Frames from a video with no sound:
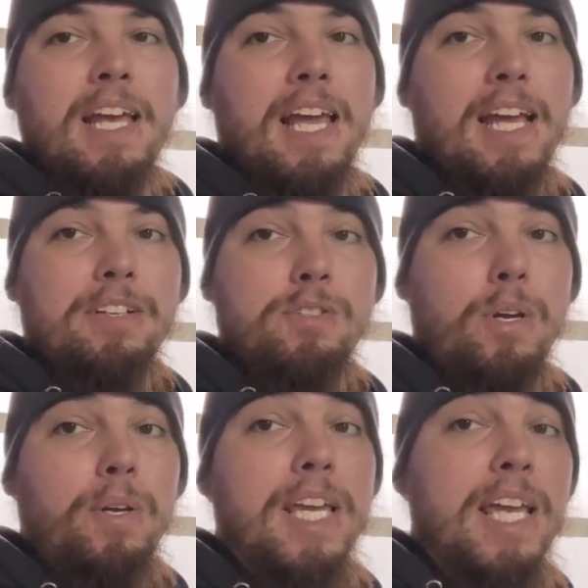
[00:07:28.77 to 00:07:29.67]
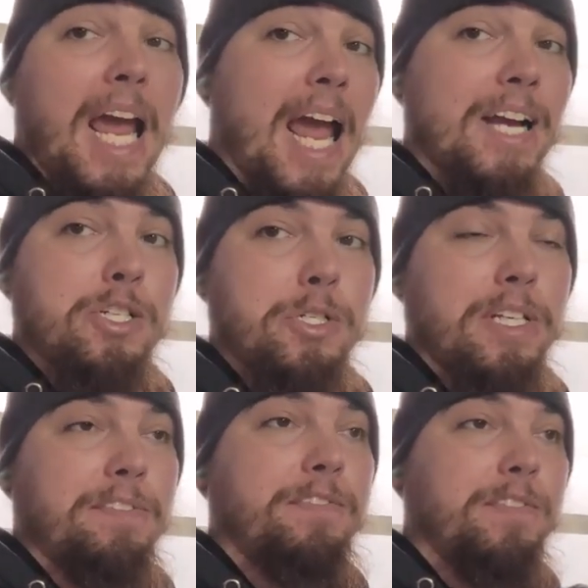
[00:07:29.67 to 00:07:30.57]
And so he
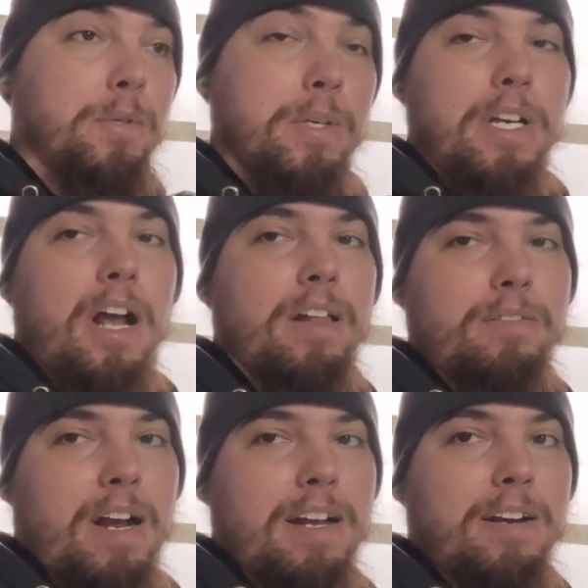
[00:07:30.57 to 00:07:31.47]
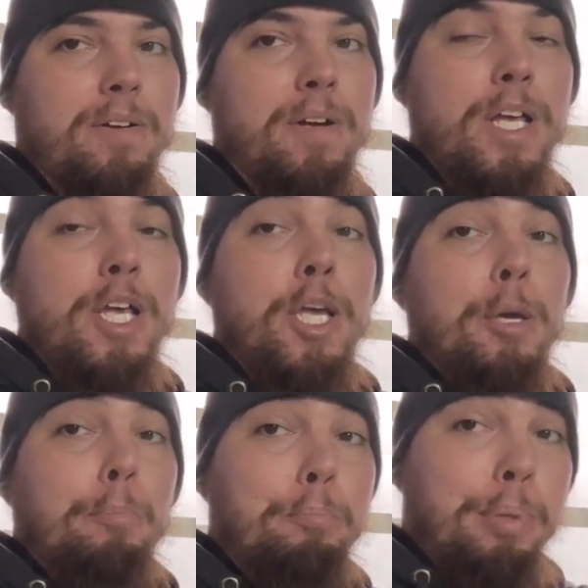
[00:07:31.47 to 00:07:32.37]
actually flew to Colorado,
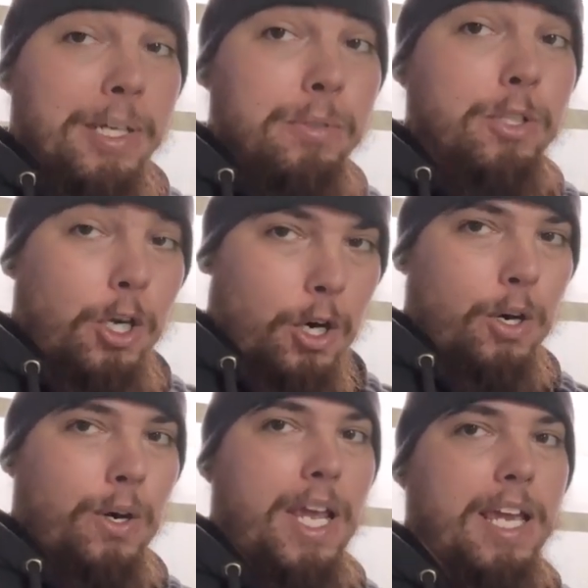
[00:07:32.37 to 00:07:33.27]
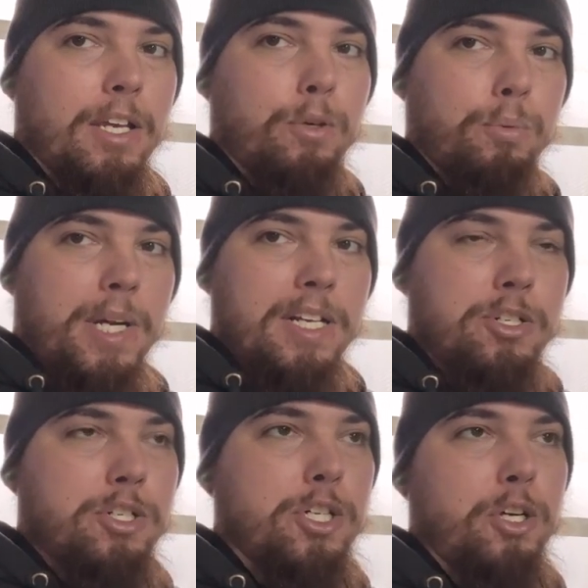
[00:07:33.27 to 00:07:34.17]
built her a
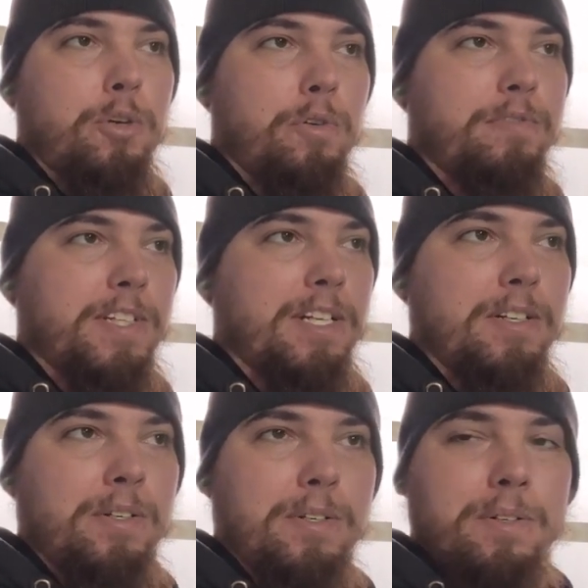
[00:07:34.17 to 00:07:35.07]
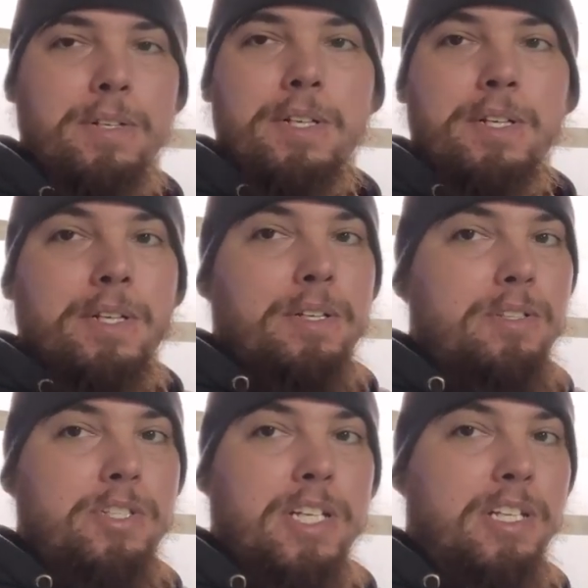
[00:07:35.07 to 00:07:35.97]
Grinch, Whoville,
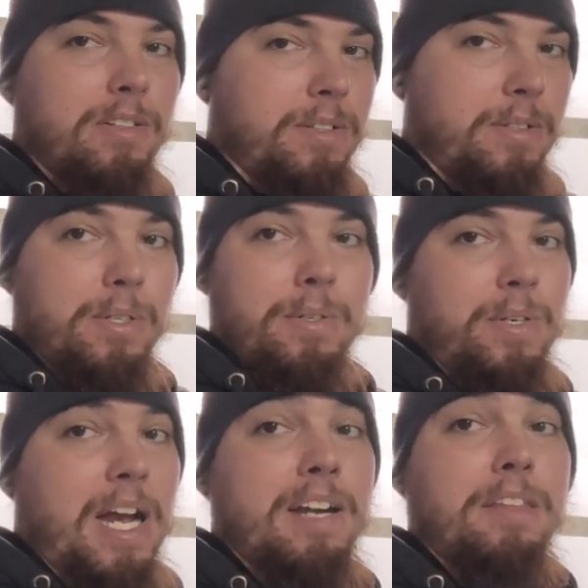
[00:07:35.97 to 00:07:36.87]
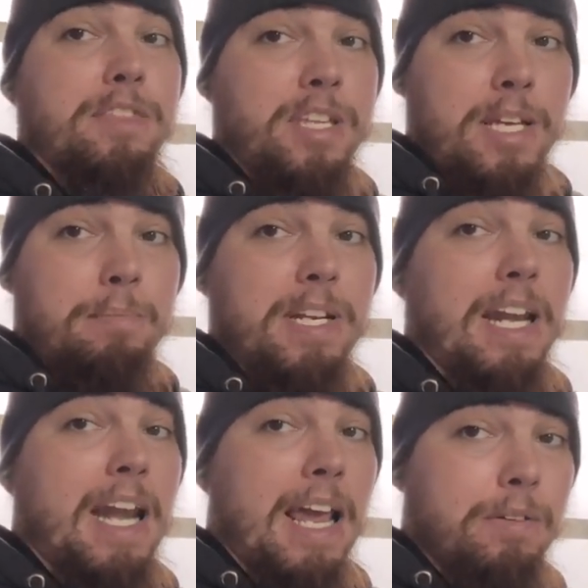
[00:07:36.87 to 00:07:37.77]
Cindy Lou Who kind of themed
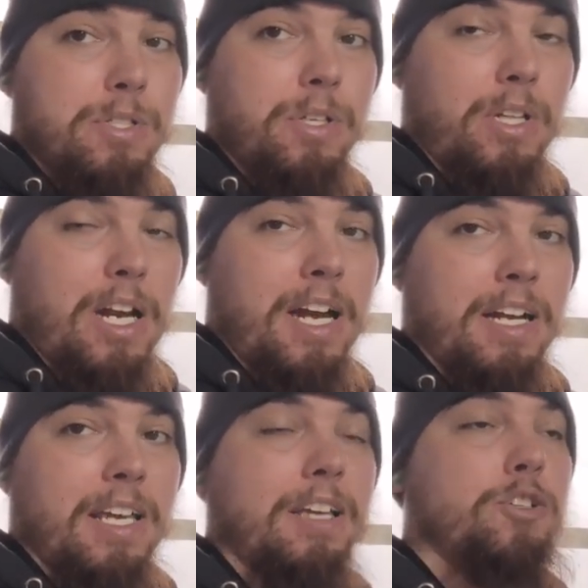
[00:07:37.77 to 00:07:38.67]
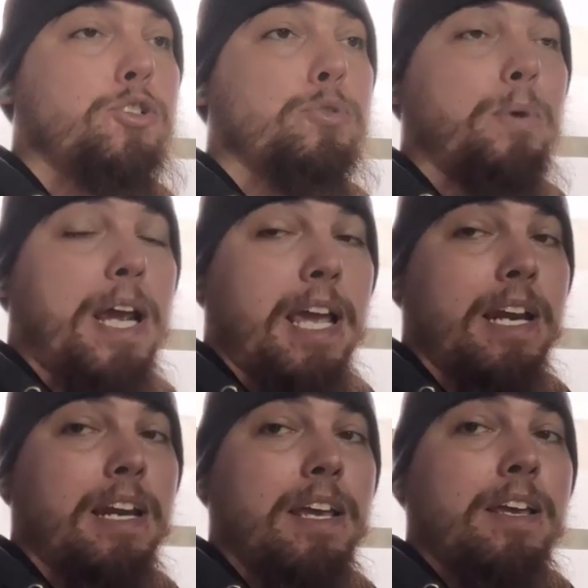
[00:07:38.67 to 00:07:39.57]
nail salon in
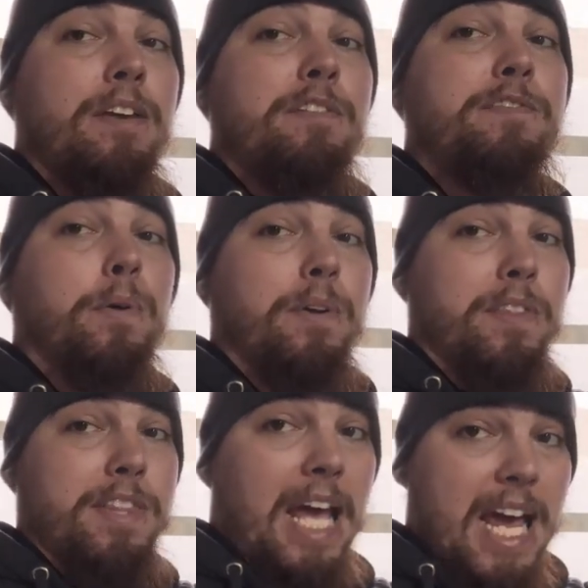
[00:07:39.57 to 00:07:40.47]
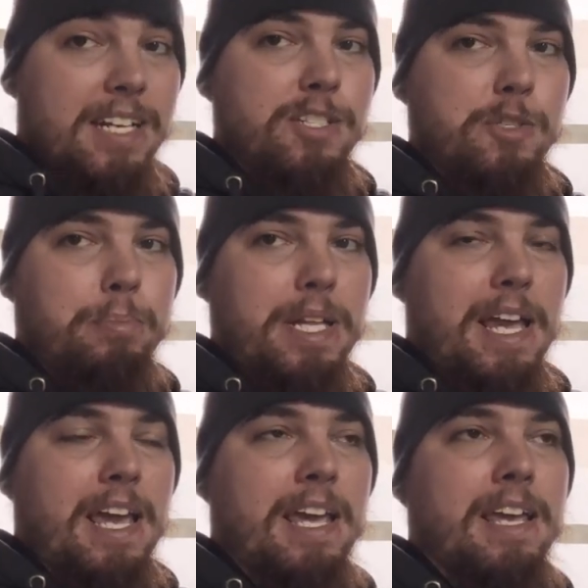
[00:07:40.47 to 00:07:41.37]
trade for that
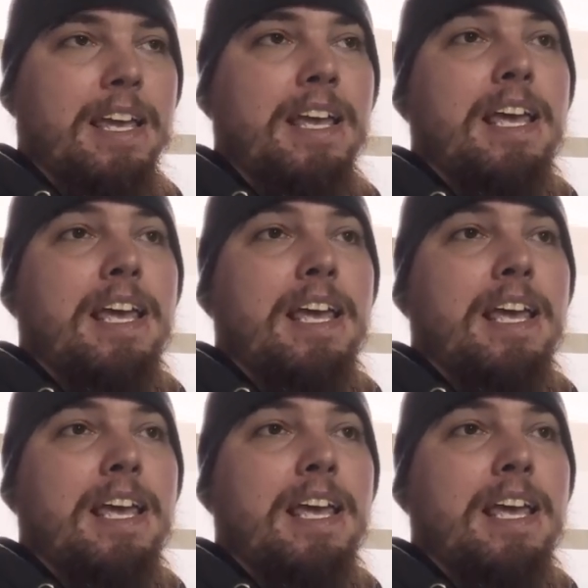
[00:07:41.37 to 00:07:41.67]
display